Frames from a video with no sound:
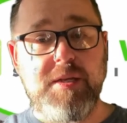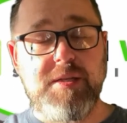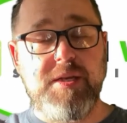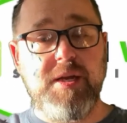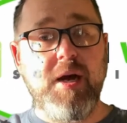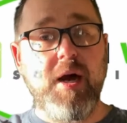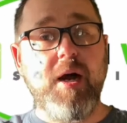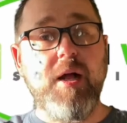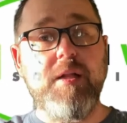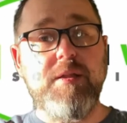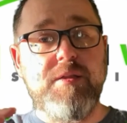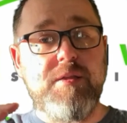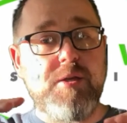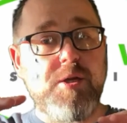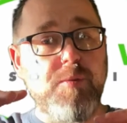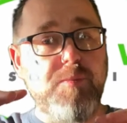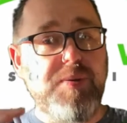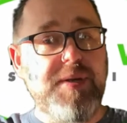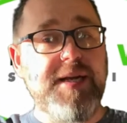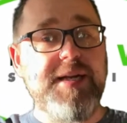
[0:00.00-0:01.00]
They all
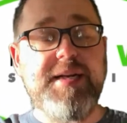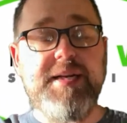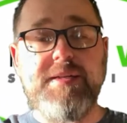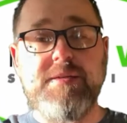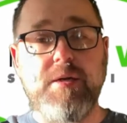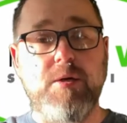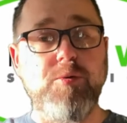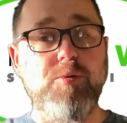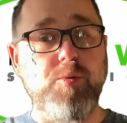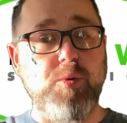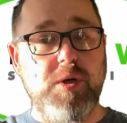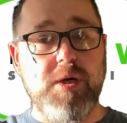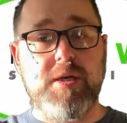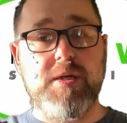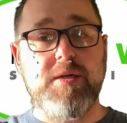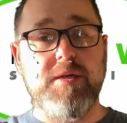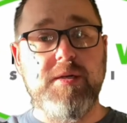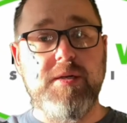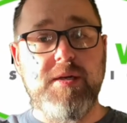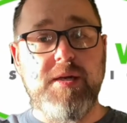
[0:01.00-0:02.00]
completely don't
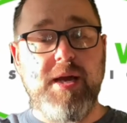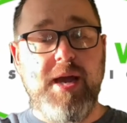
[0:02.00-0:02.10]
work.